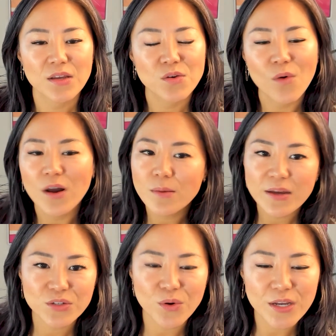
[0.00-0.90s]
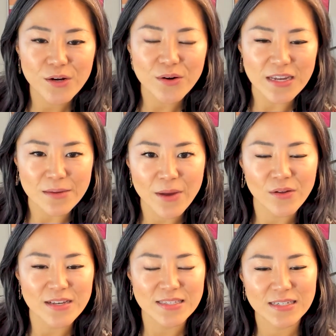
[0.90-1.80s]
you want to make sure your
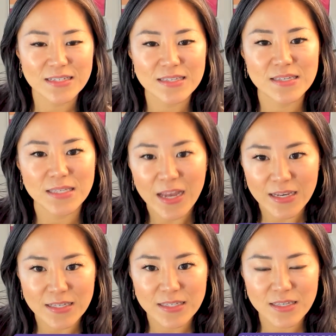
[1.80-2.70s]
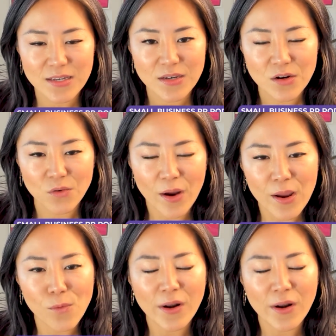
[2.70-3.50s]
email is concise, right?